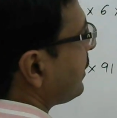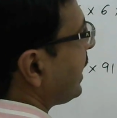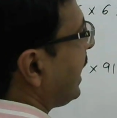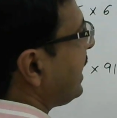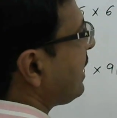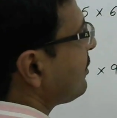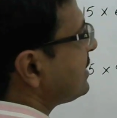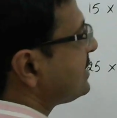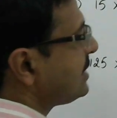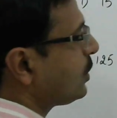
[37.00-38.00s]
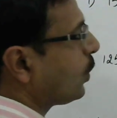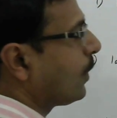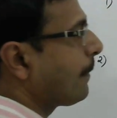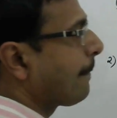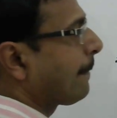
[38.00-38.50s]
ending with
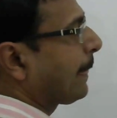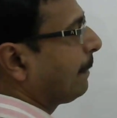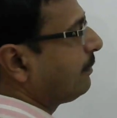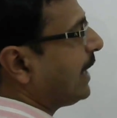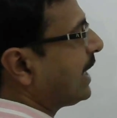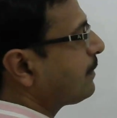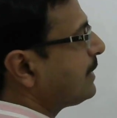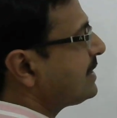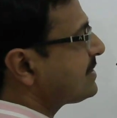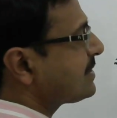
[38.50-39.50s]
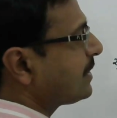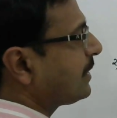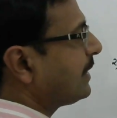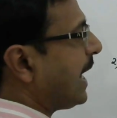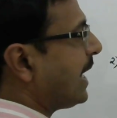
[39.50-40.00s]
zero, that means
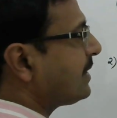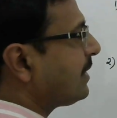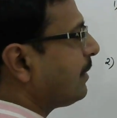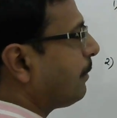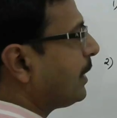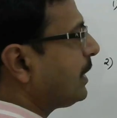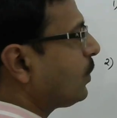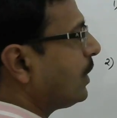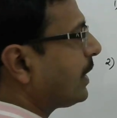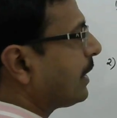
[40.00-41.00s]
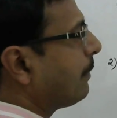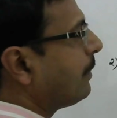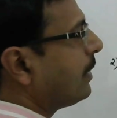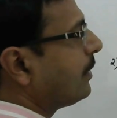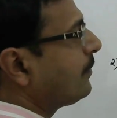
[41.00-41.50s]
that particular
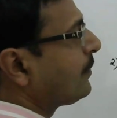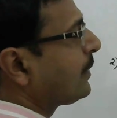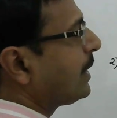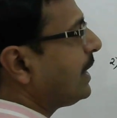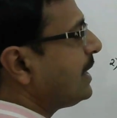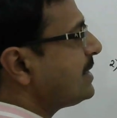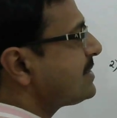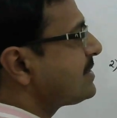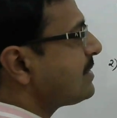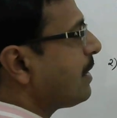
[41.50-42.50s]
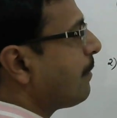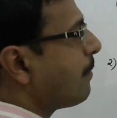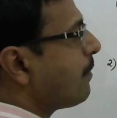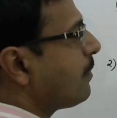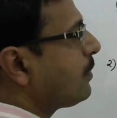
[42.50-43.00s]
number is
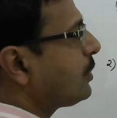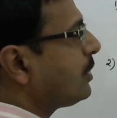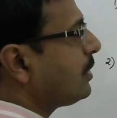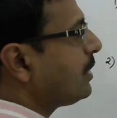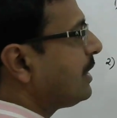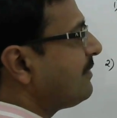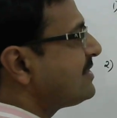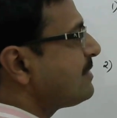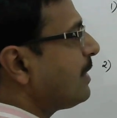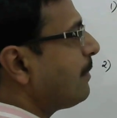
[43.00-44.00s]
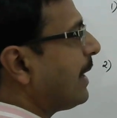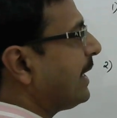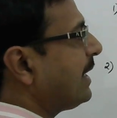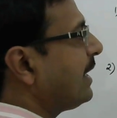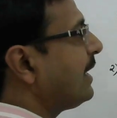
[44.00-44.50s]
divisible
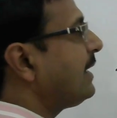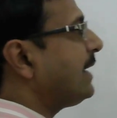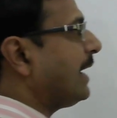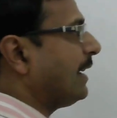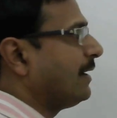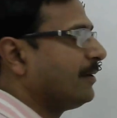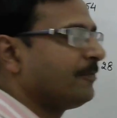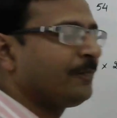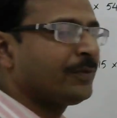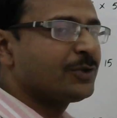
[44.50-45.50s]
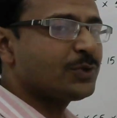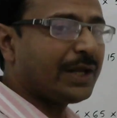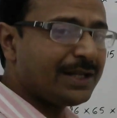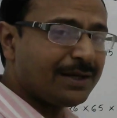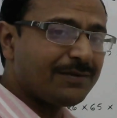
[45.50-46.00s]
by 10. So
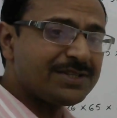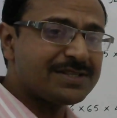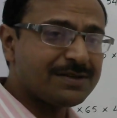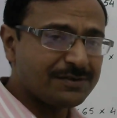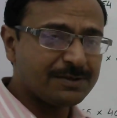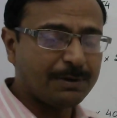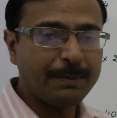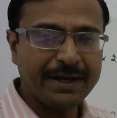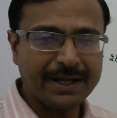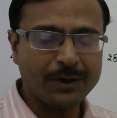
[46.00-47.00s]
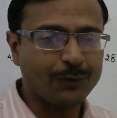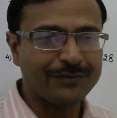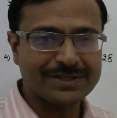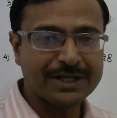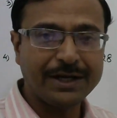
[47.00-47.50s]
anything which is divisible by 10,
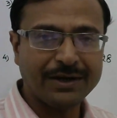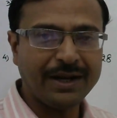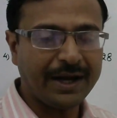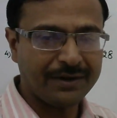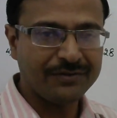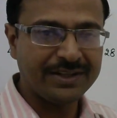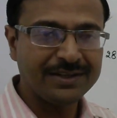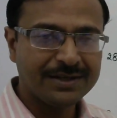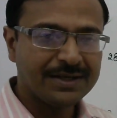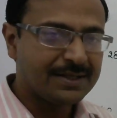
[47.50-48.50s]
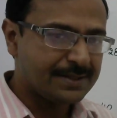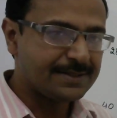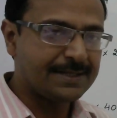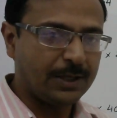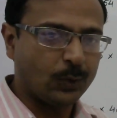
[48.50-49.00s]
obviously it will end with
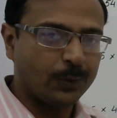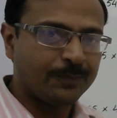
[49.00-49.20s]
zero.